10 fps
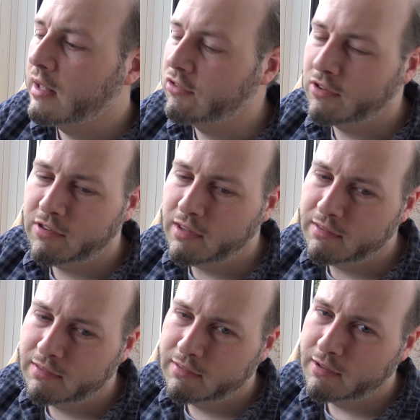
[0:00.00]
As I
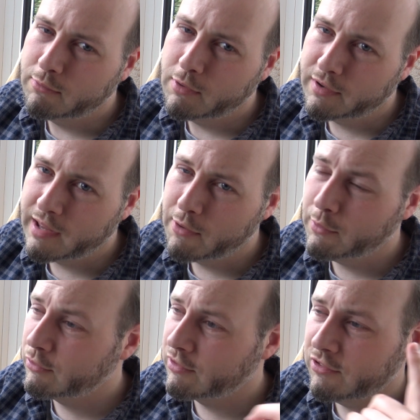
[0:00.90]
said, didn't work out,
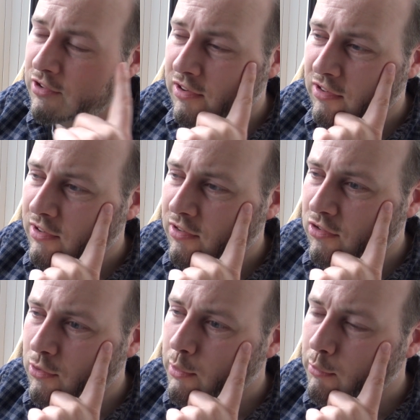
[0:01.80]
it was congested,
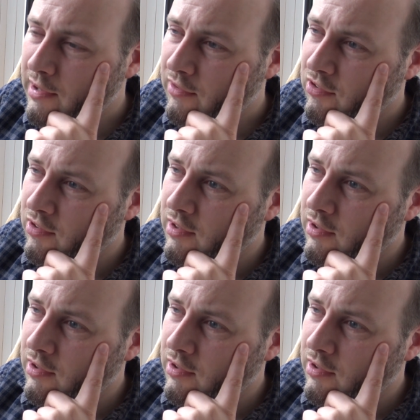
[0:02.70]
so we went